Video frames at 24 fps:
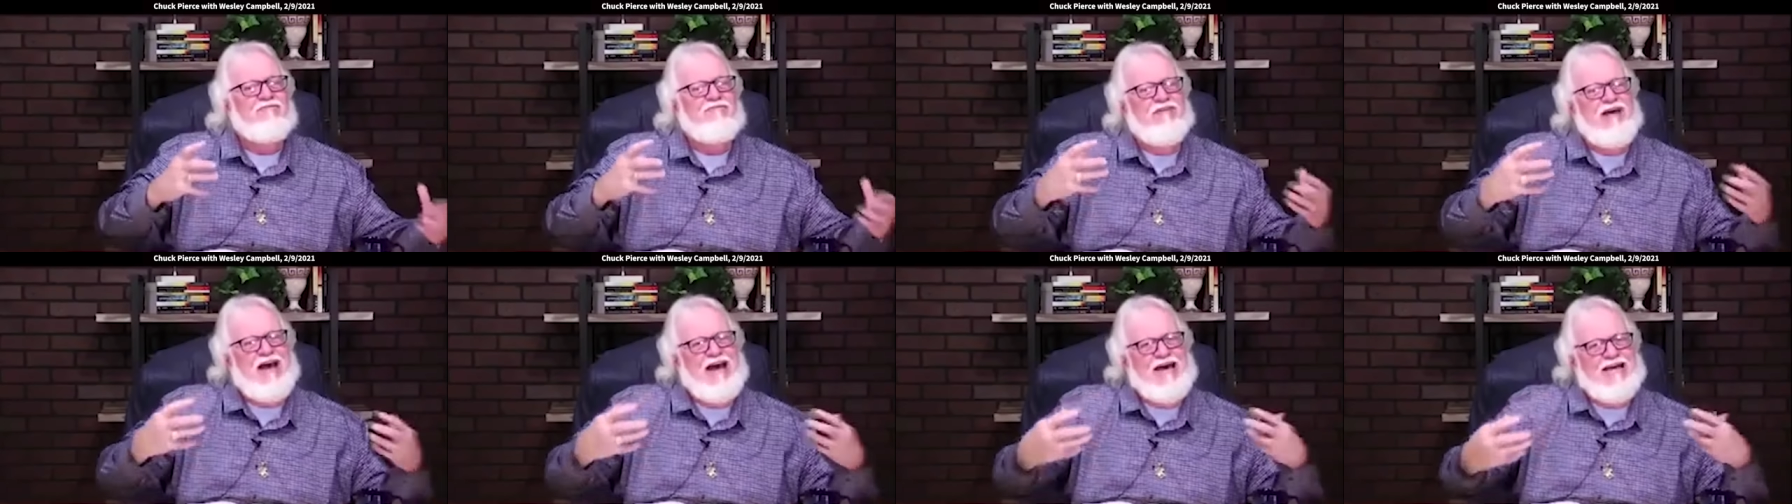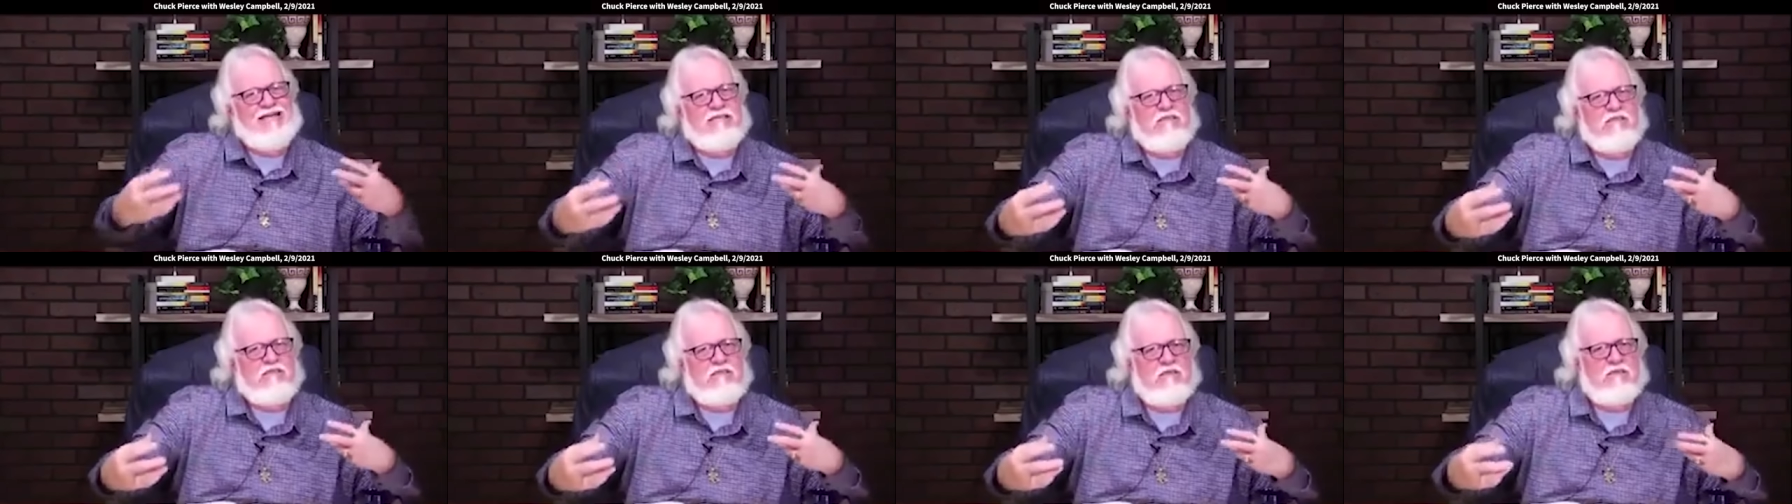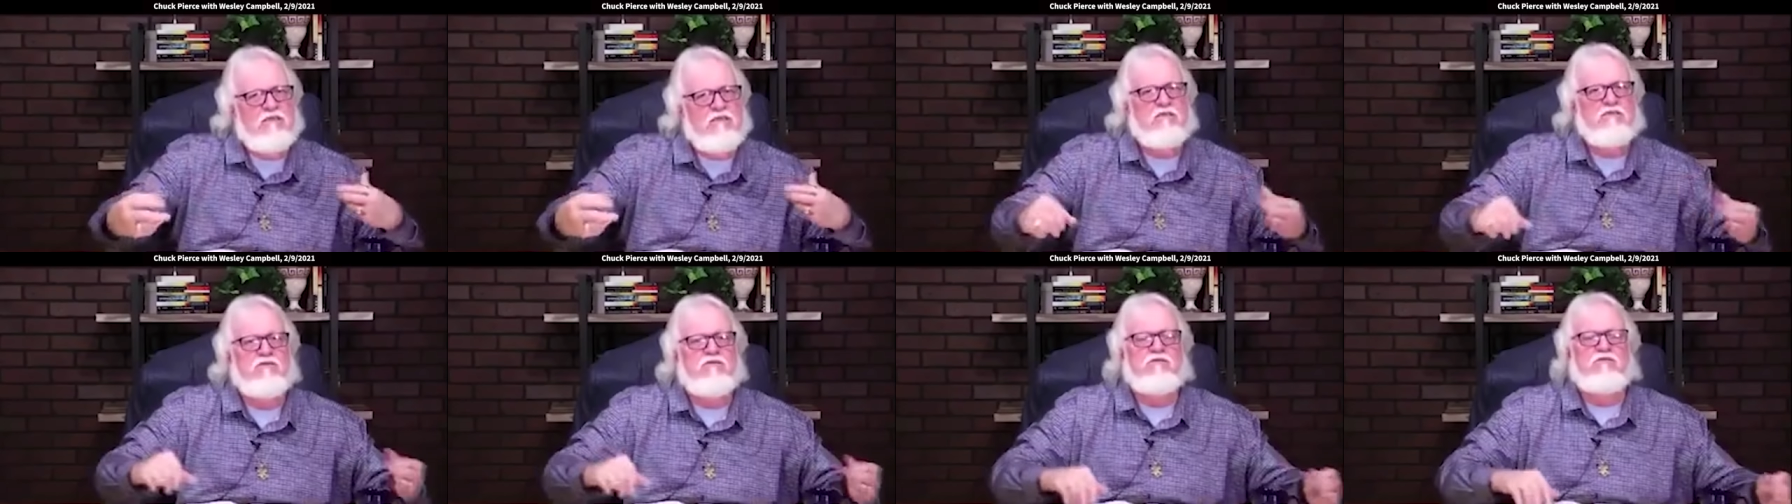
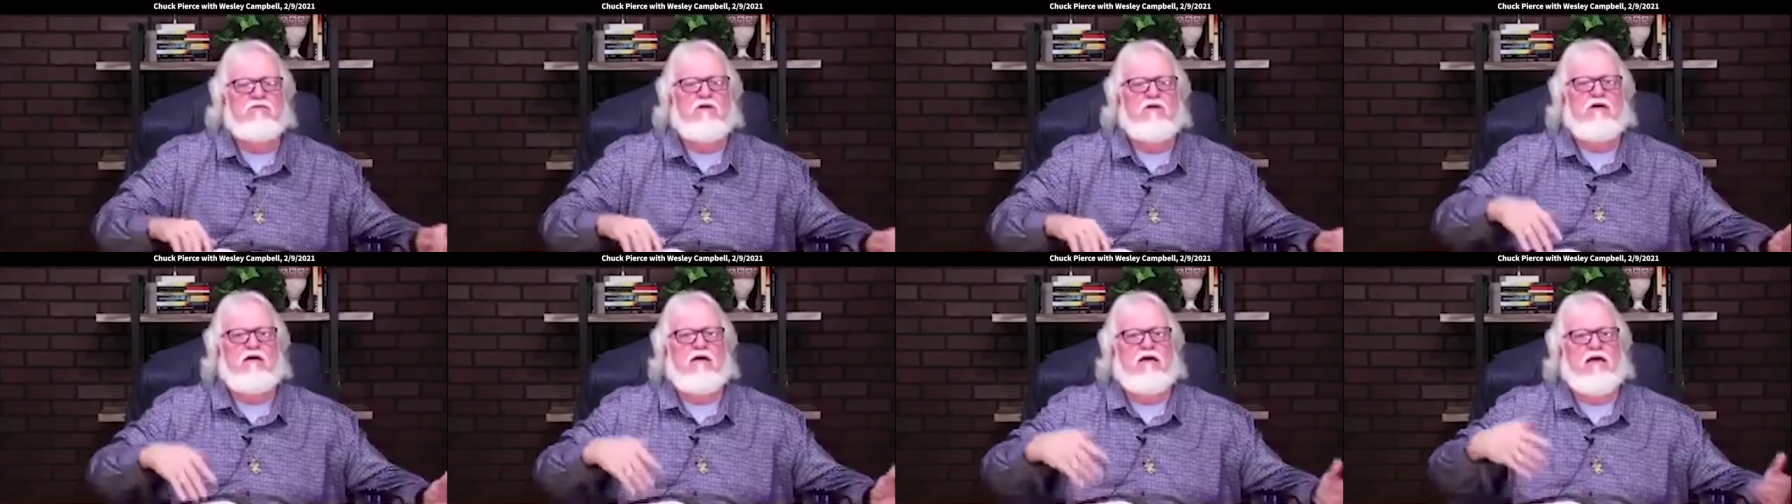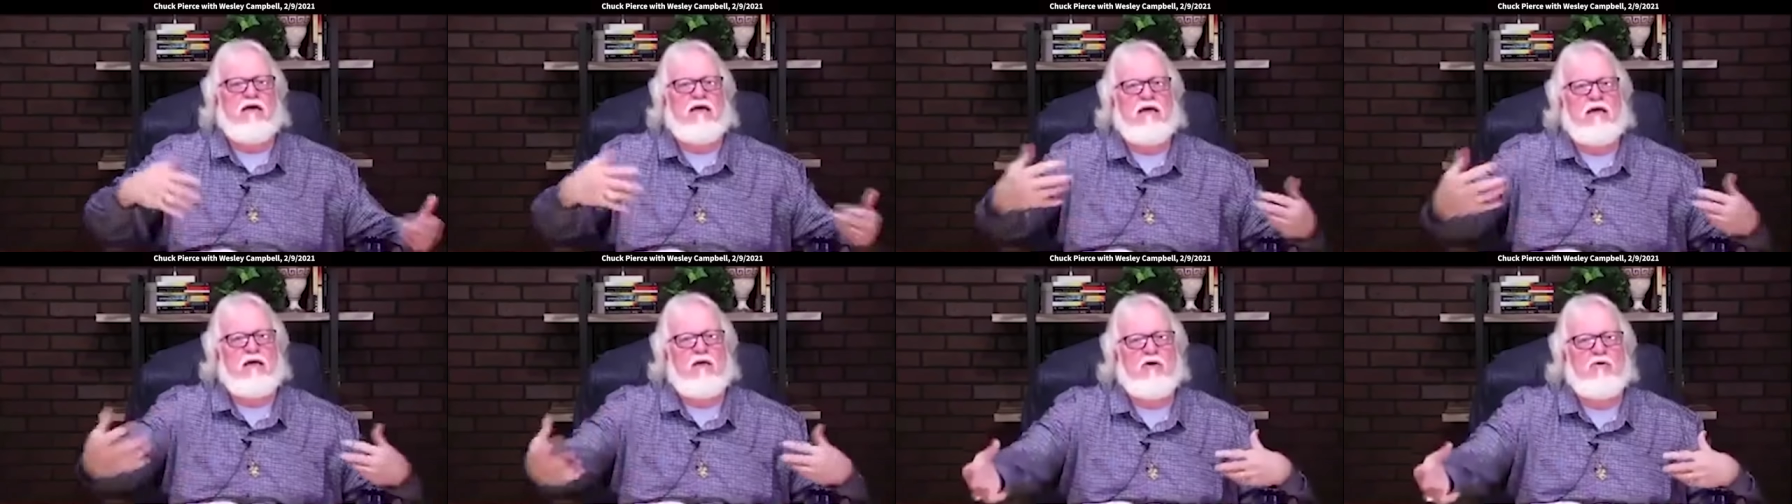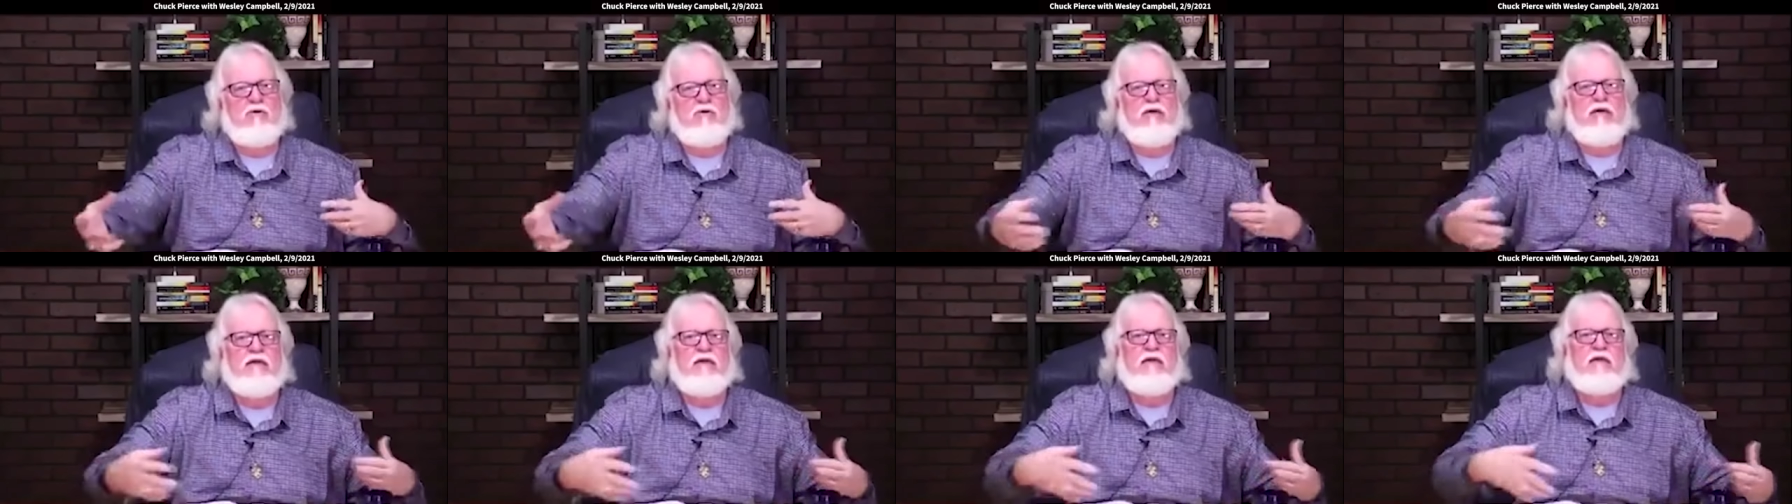facets, uh,
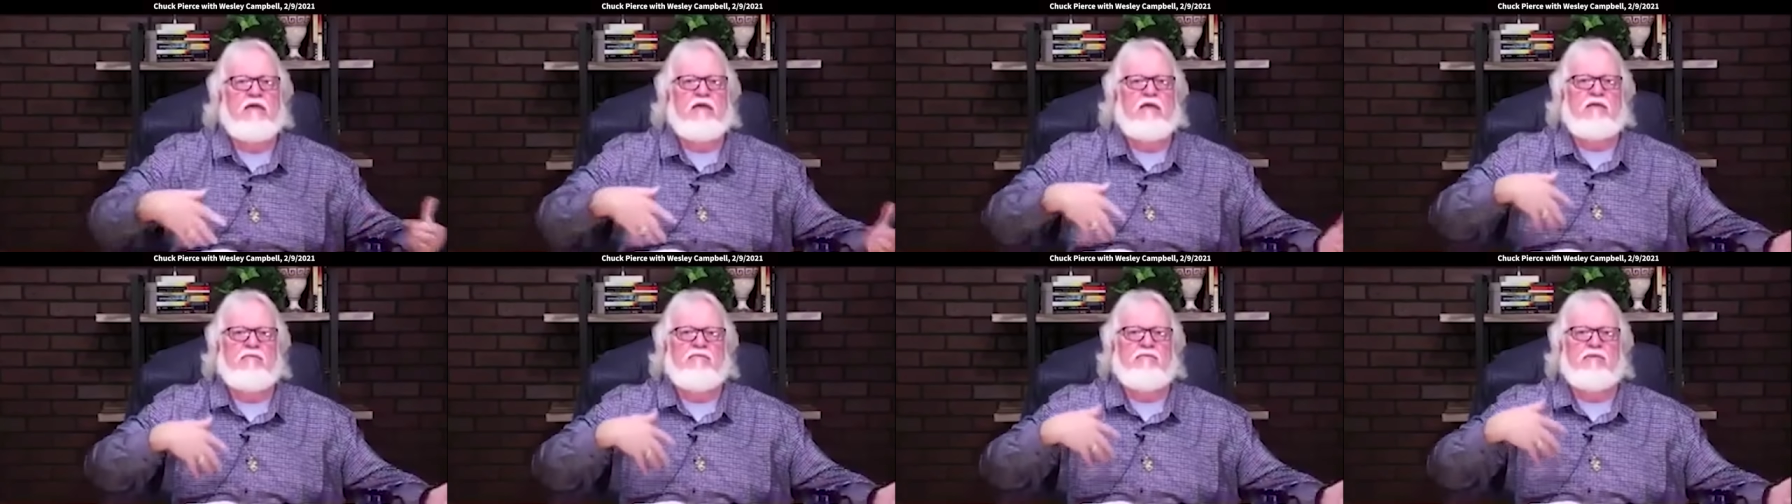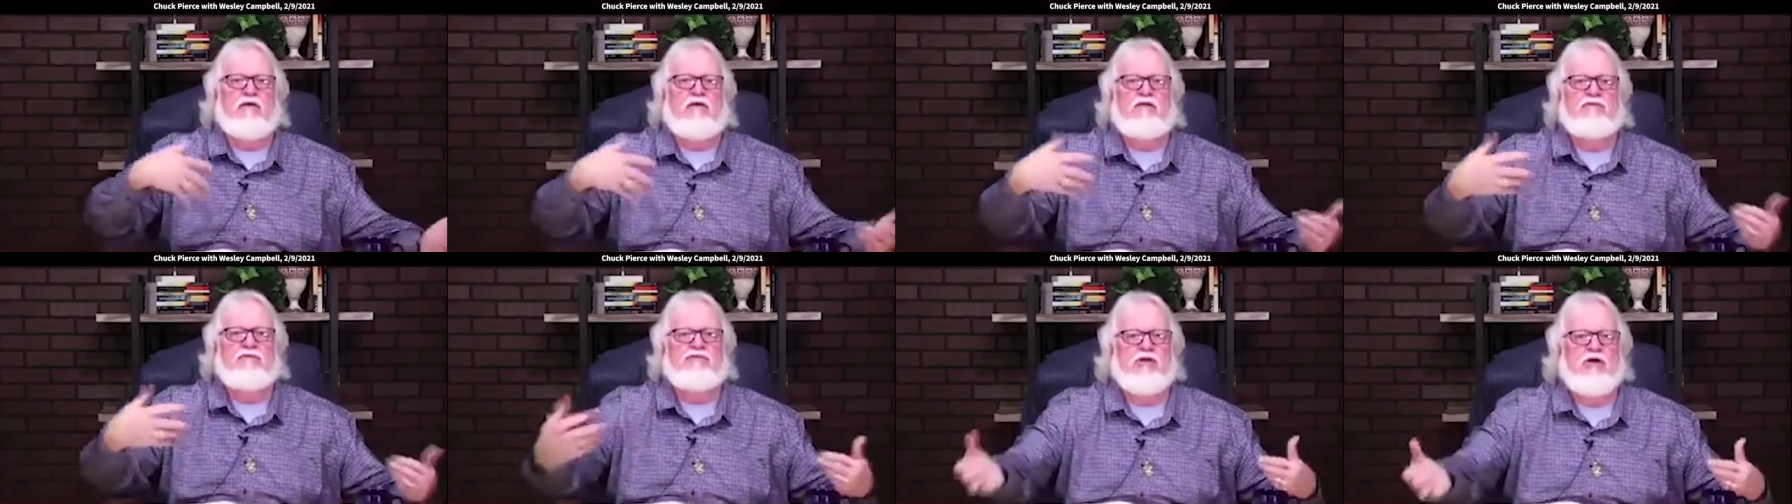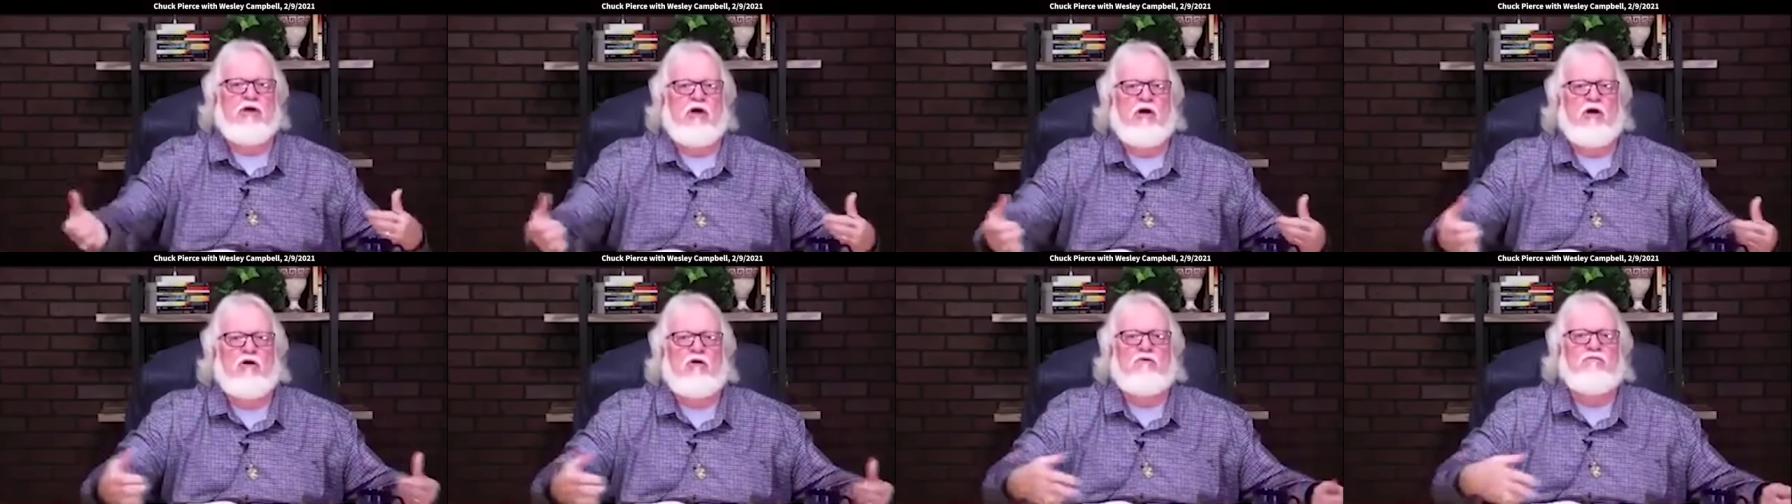Elohim and
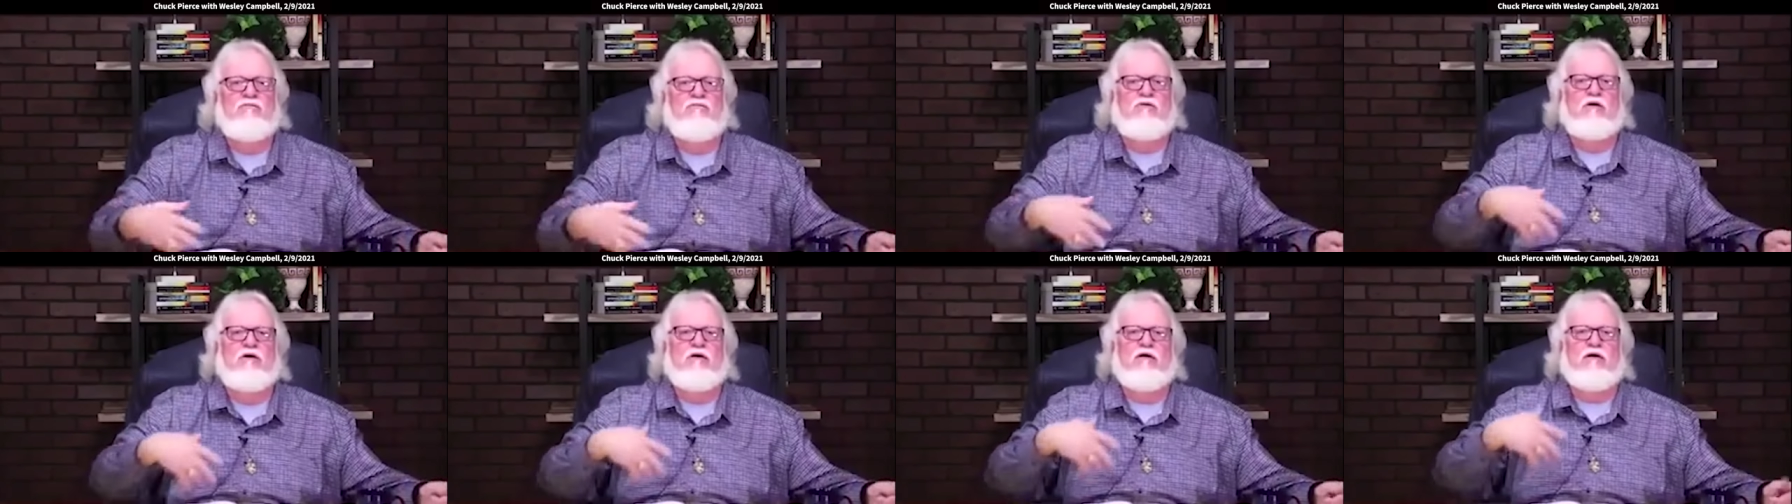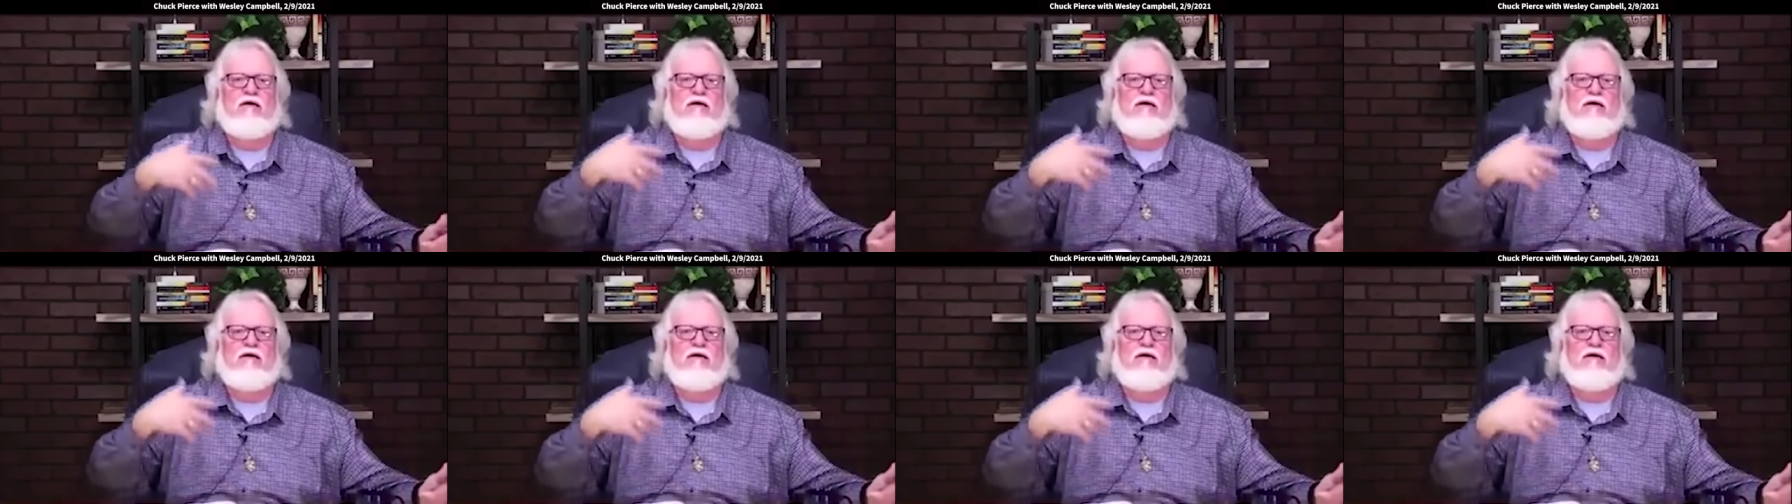Jehovah,